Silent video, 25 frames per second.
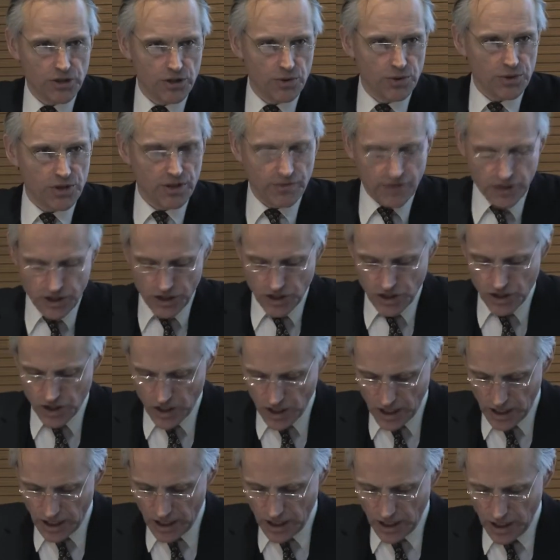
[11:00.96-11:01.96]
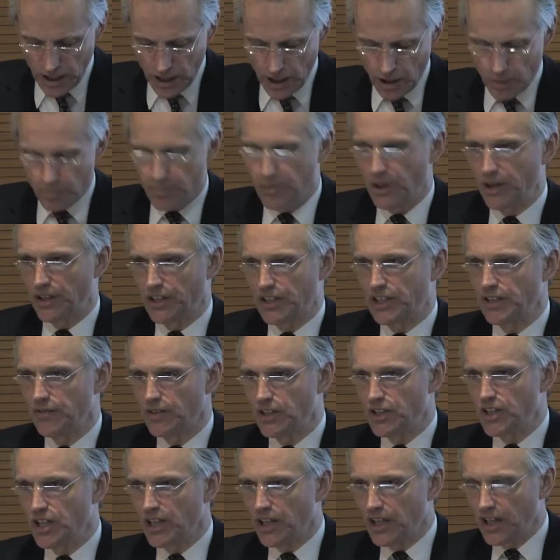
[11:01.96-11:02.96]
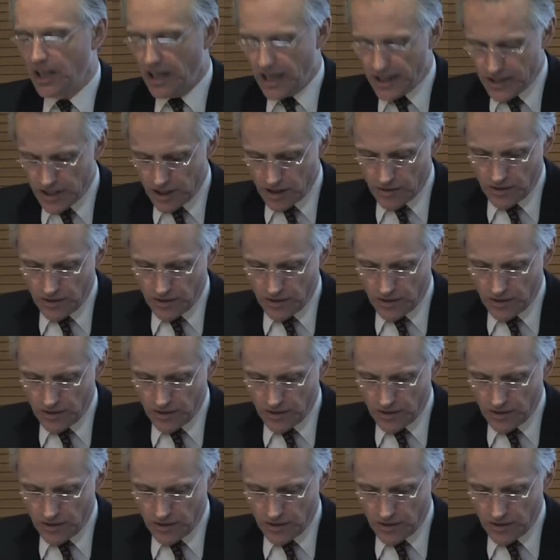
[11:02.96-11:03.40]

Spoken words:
resource efficiency, productivity, and